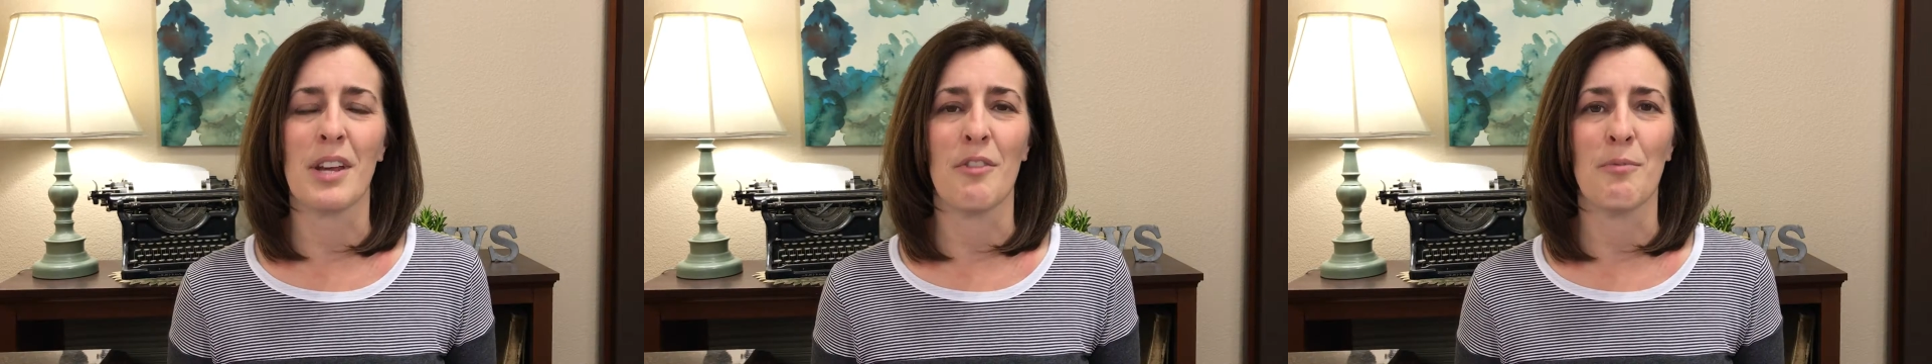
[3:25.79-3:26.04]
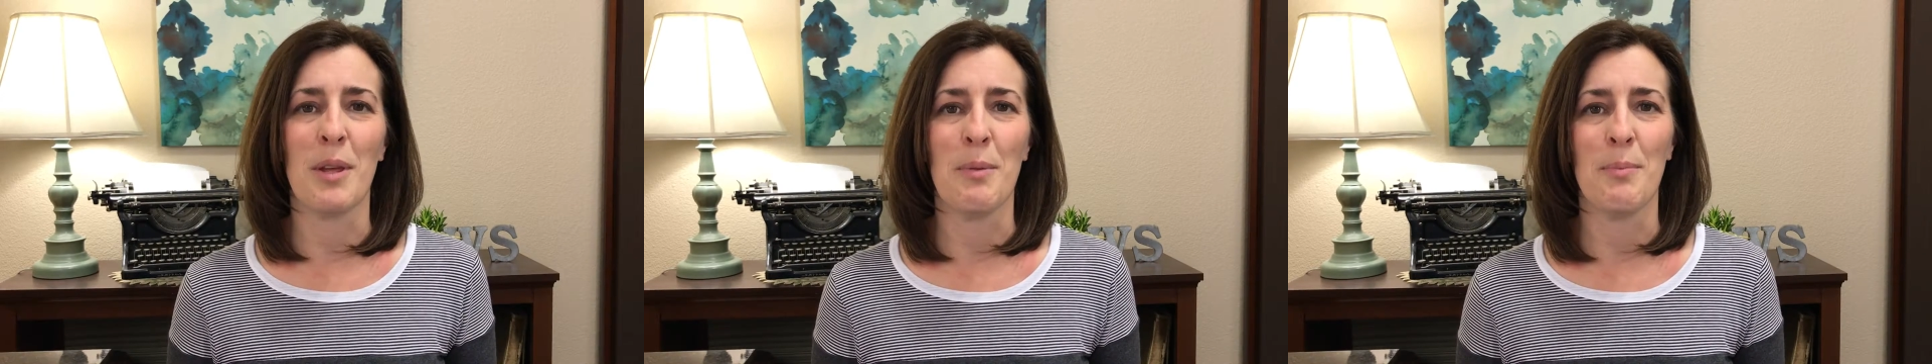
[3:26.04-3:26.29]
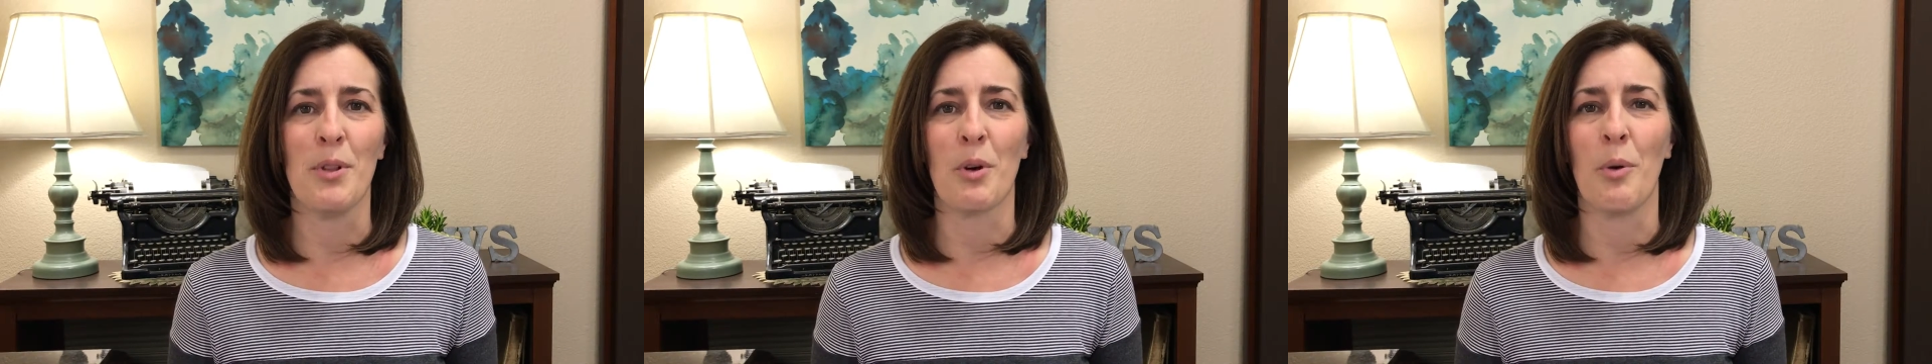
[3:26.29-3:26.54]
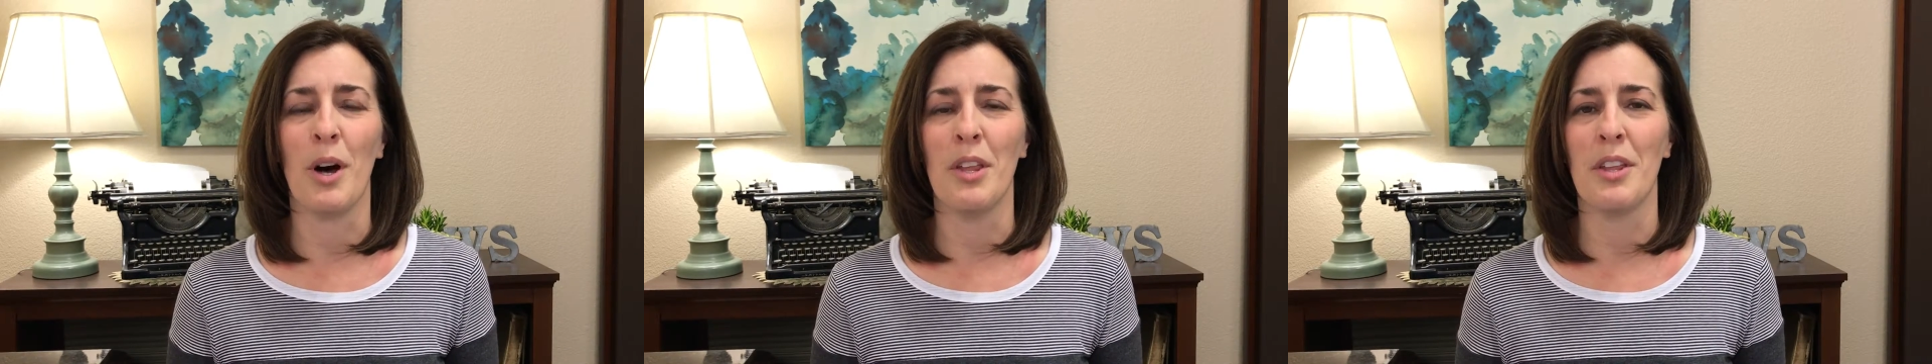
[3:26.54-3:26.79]
of people, a
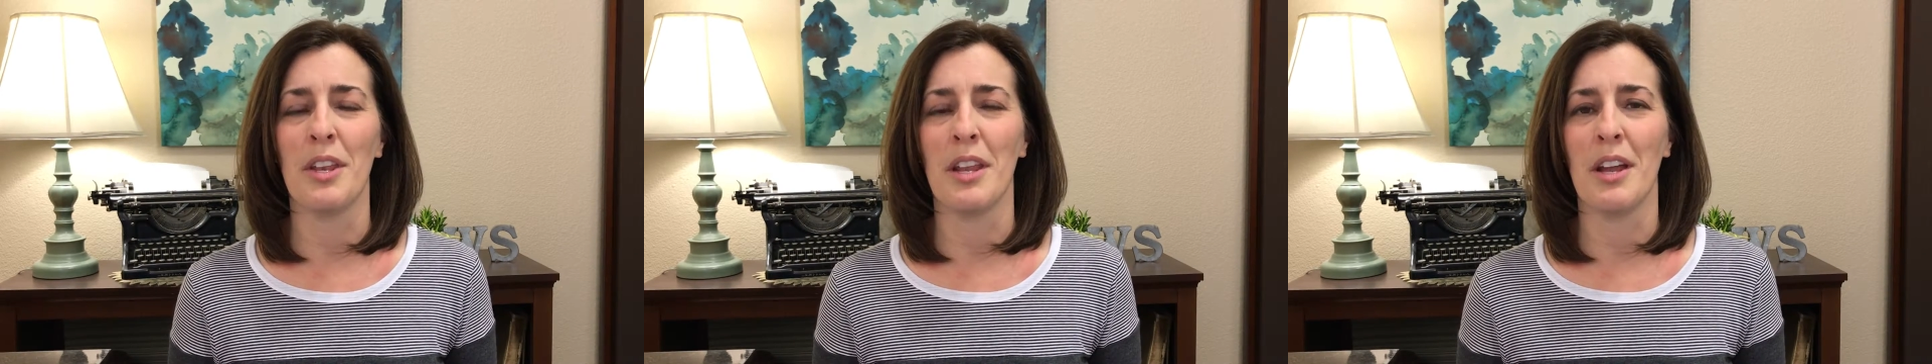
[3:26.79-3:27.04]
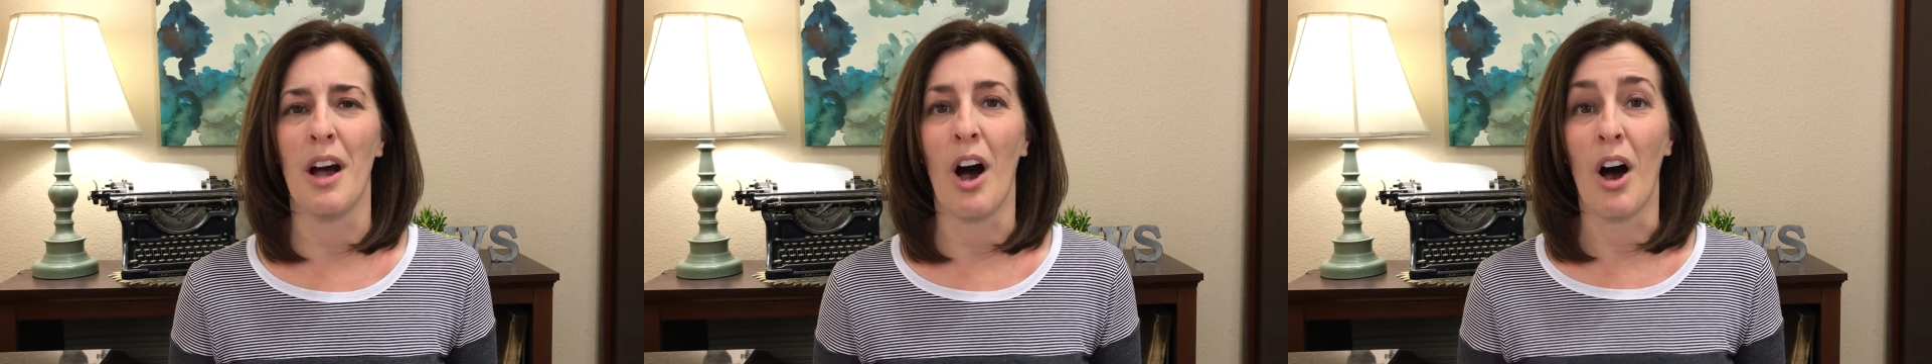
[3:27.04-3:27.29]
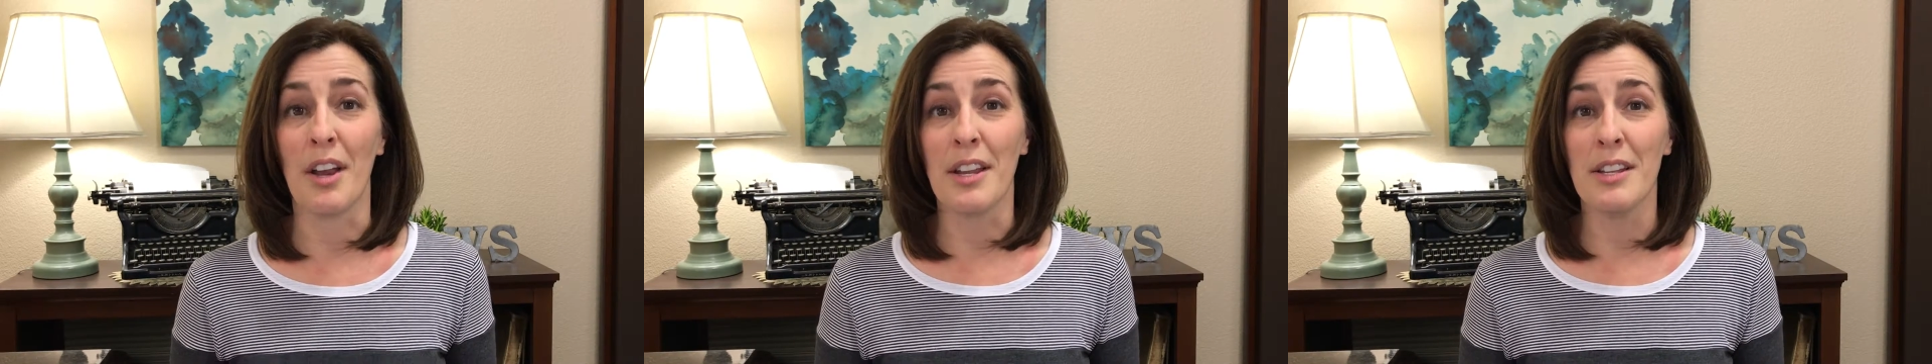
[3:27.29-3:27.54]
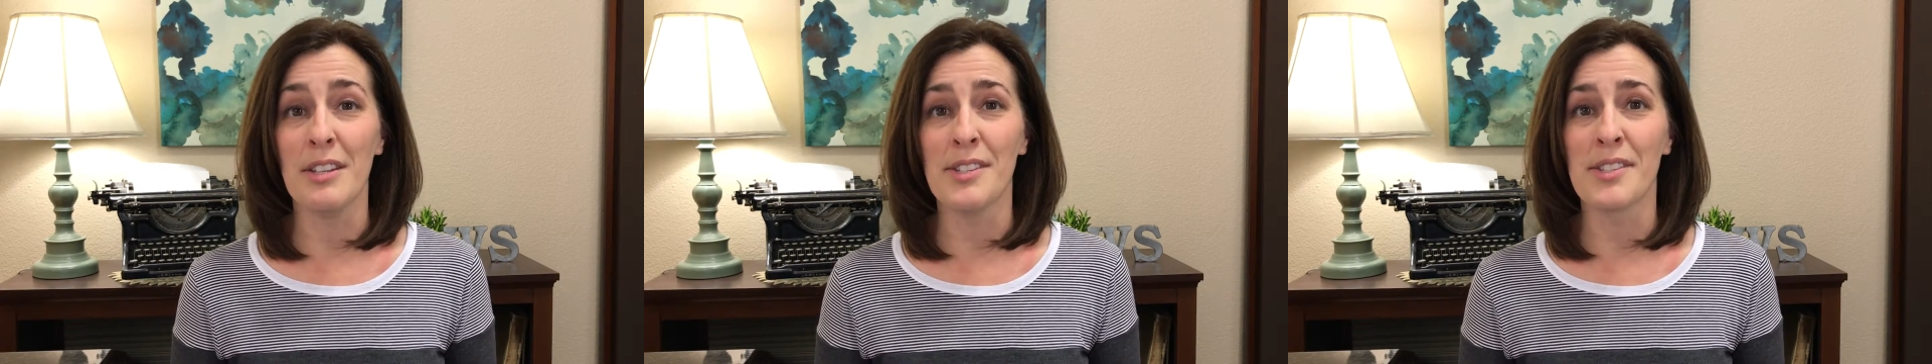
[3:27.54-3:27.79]
quality
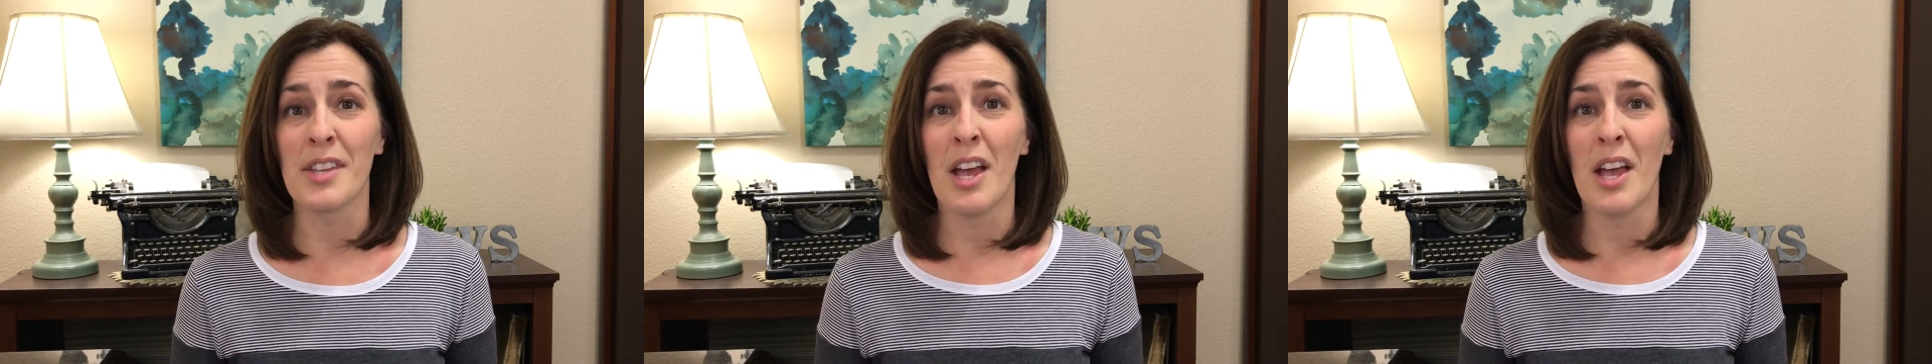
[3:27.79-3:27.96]
audience